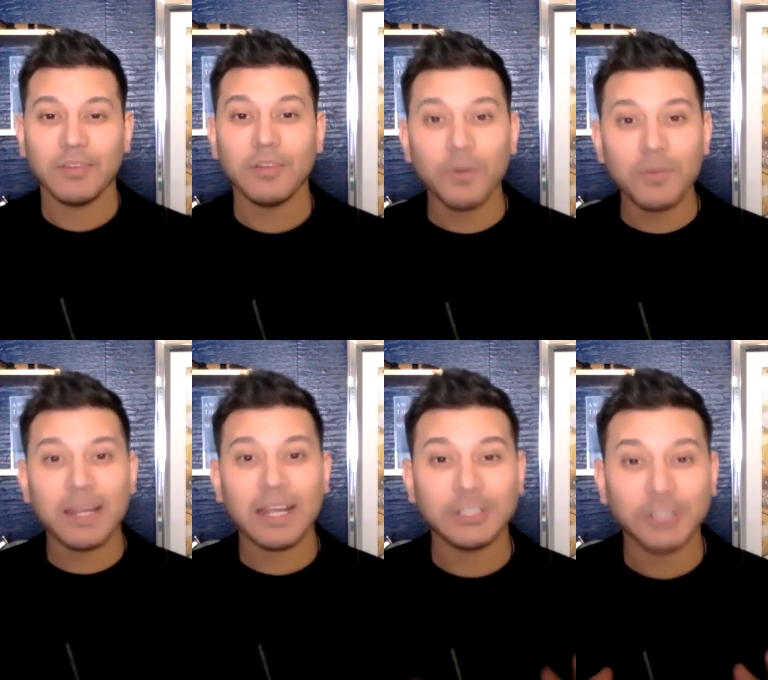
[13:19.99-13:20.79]

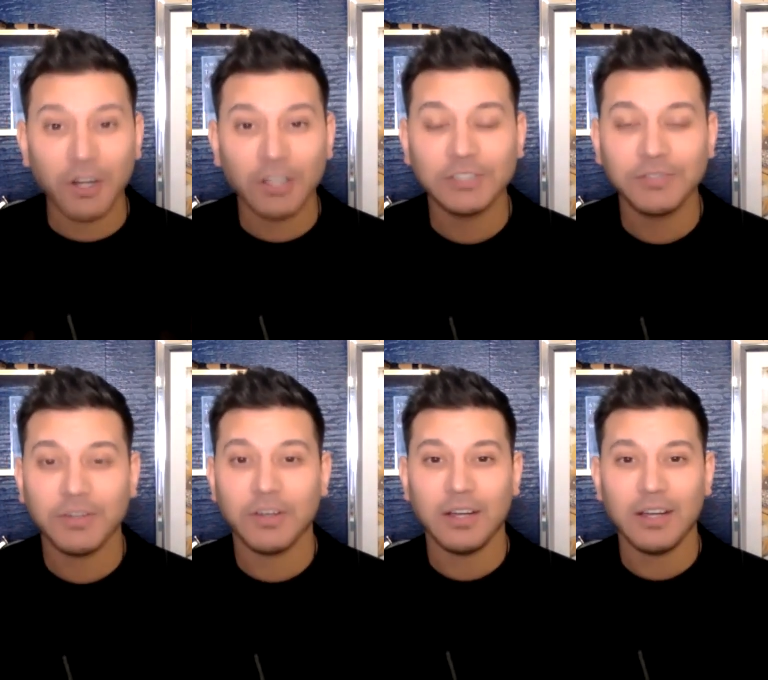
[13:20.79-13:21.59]
Normally I charge
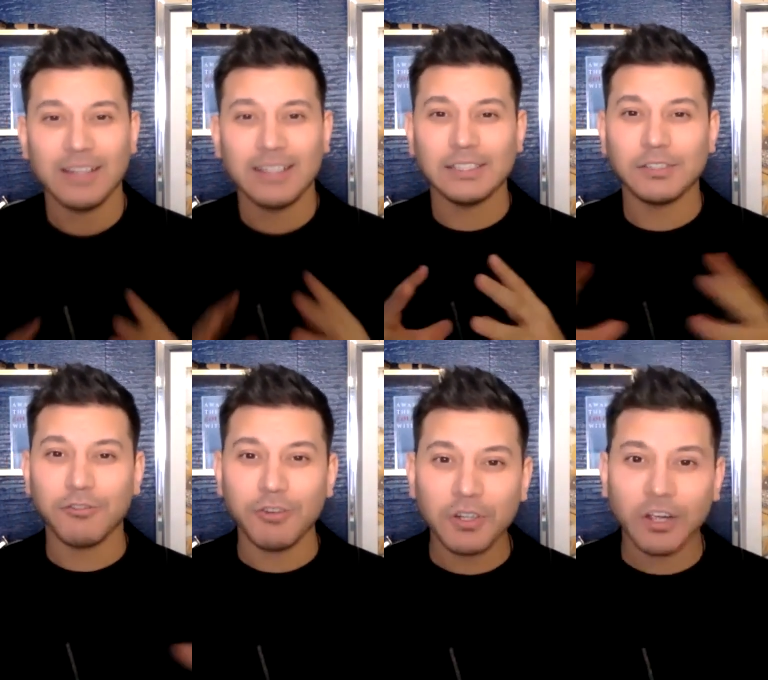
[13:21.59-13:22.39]
for these group